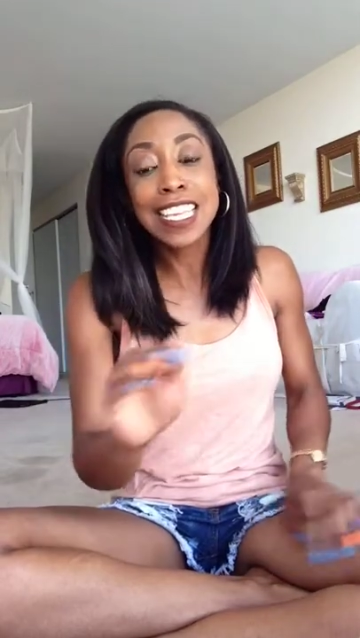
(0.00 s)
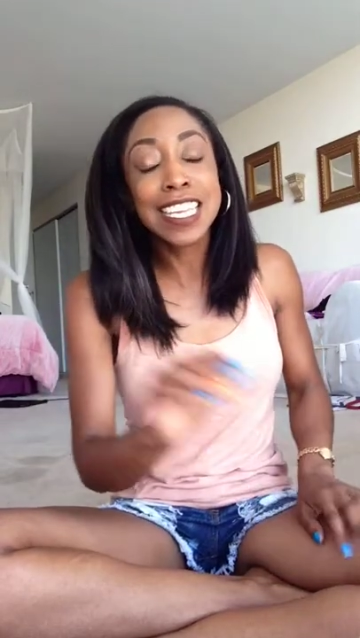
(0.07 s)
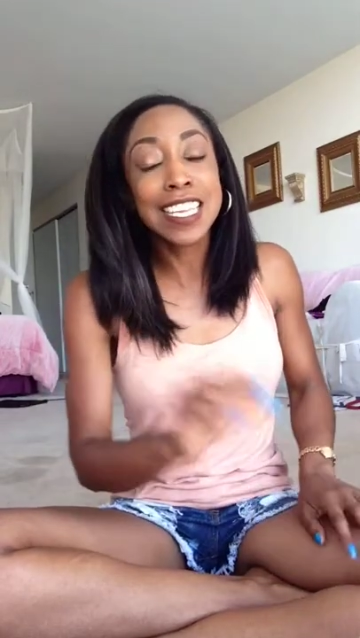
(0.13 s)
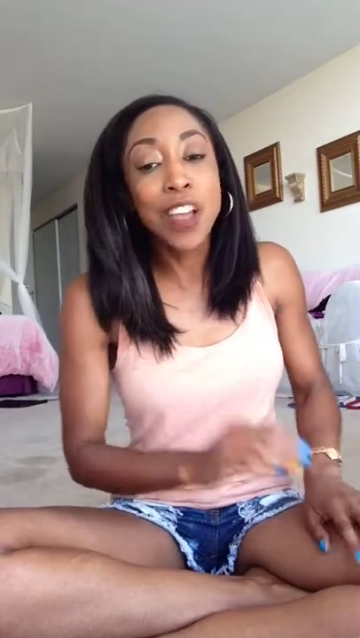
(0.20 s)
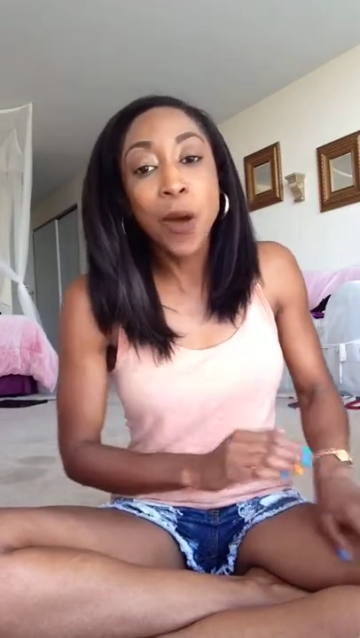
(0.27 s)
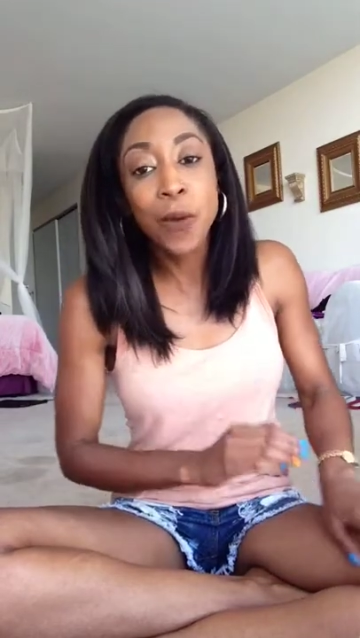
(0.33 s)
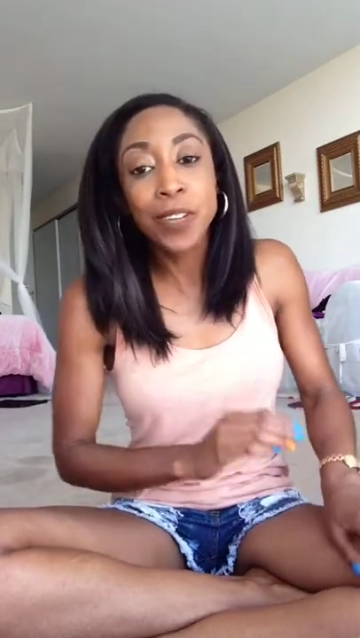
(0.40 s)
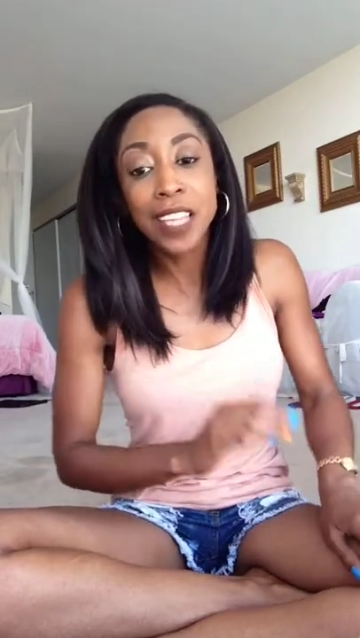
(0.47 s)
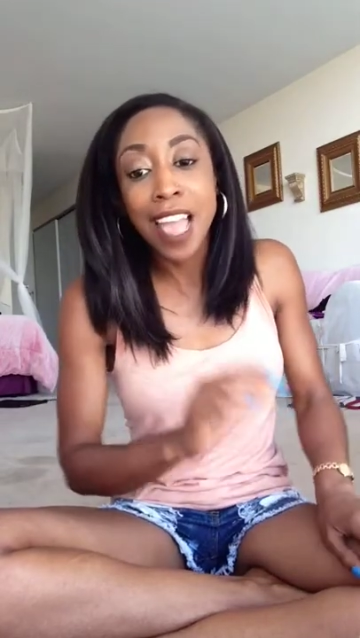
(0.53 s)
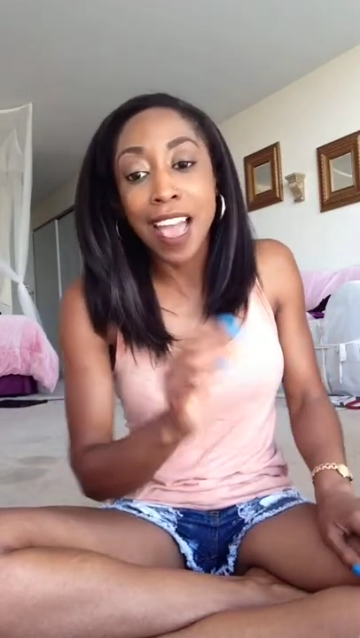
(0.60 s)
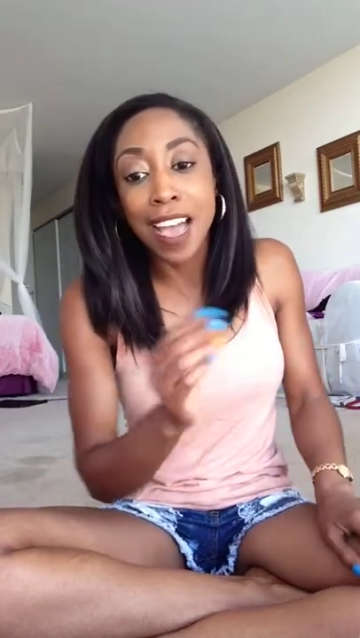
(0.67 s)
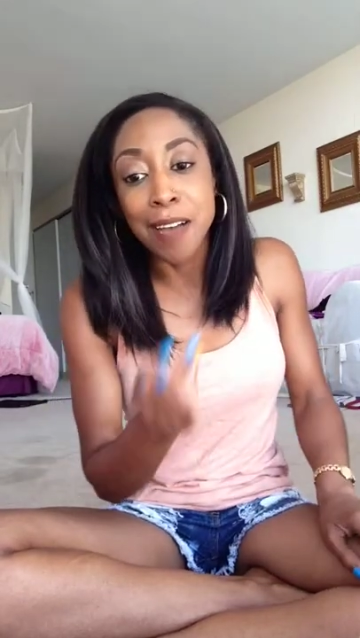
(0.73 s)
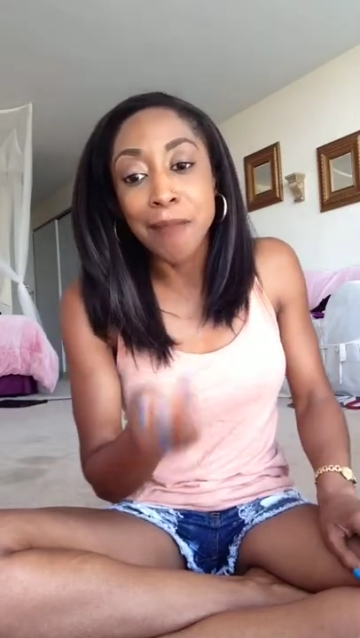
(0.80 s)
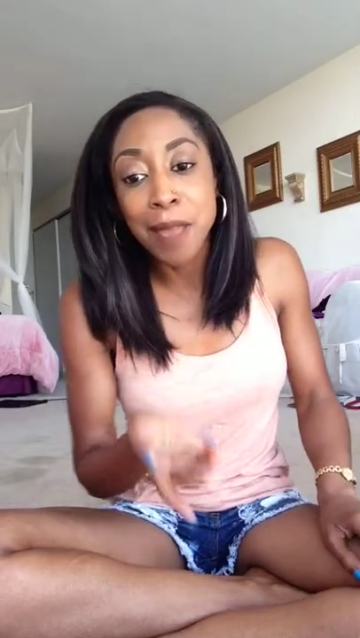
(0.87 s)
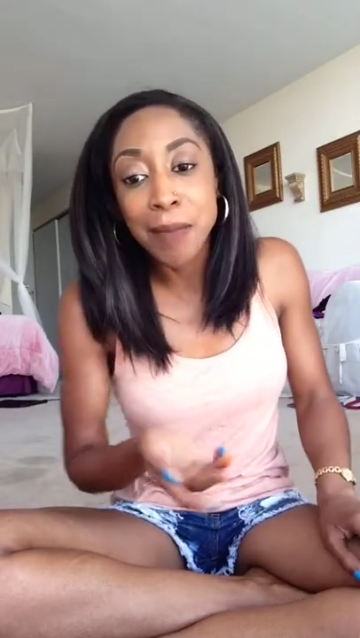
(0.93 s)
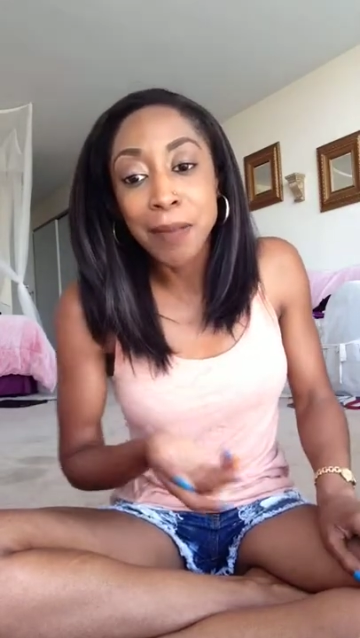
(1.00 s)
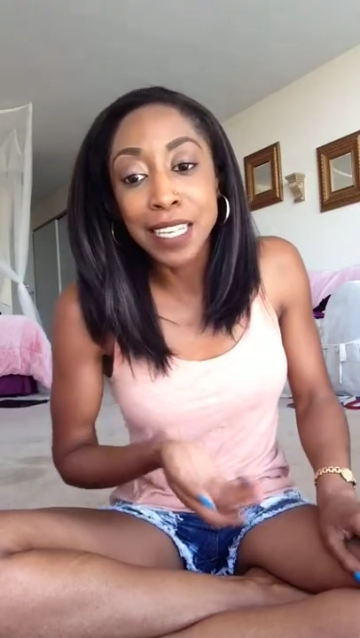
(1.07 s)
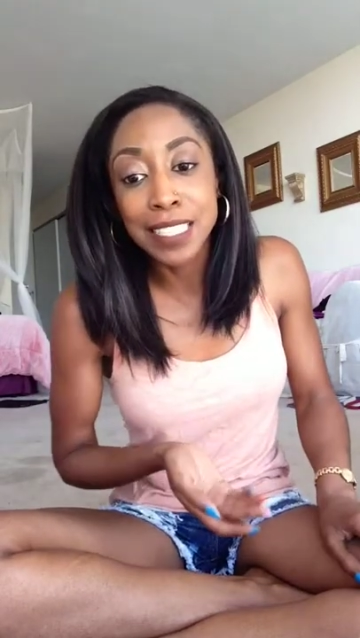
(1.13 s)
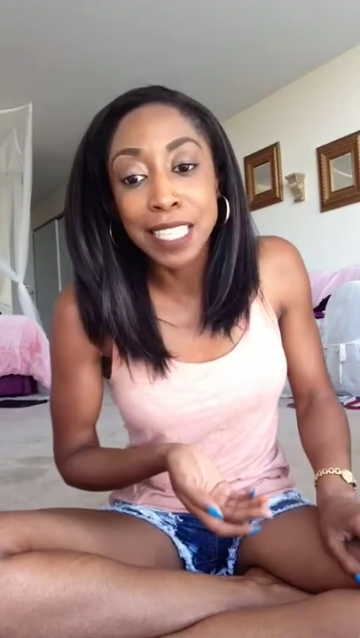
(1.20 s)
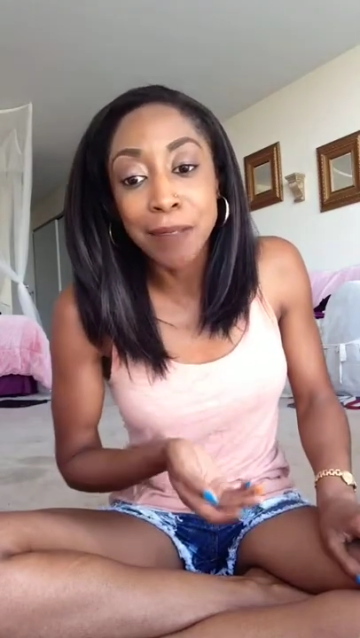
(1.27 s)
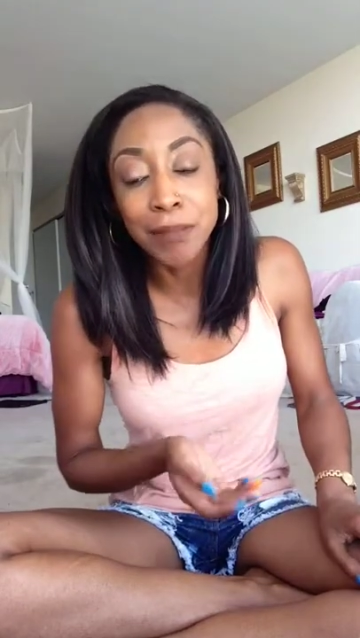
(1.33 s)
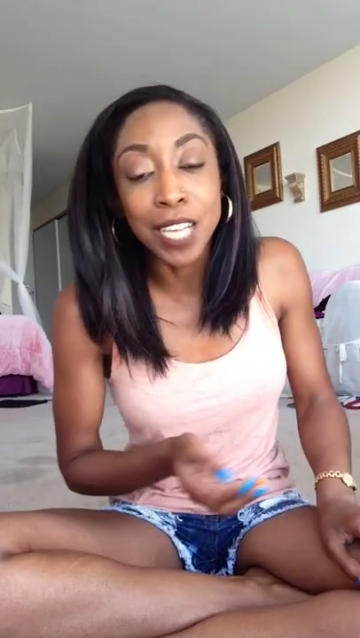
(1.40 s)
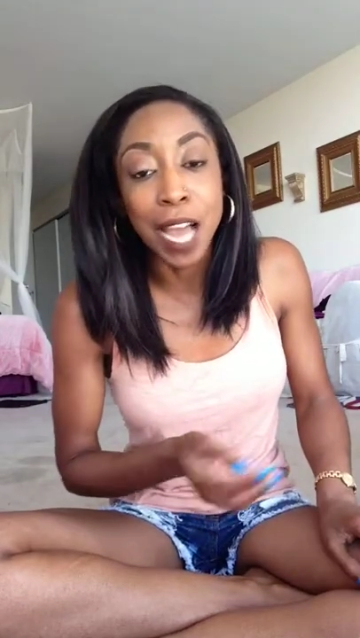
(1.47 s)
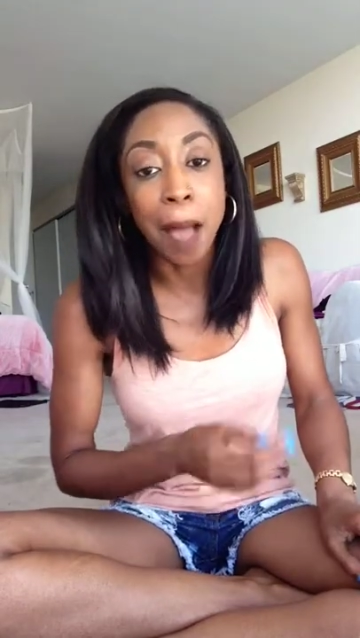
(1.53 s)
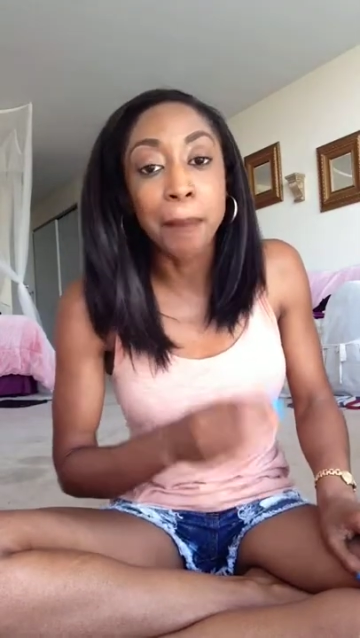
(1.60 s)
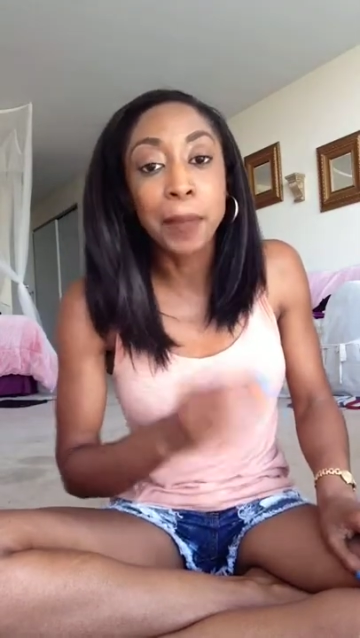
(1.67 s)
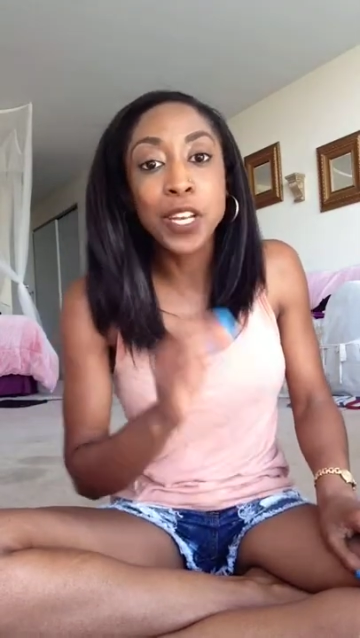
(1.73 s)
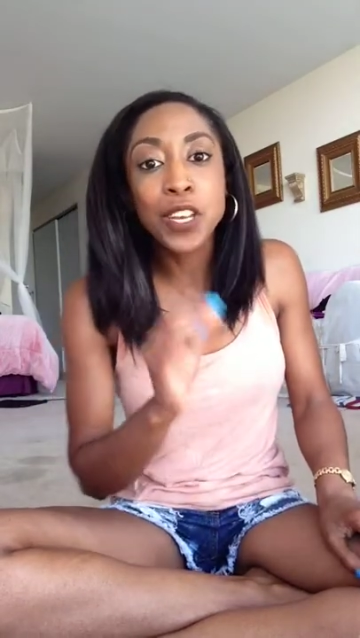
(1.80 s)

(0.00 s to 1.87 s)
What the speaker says: no, yeah, maybe a temp job,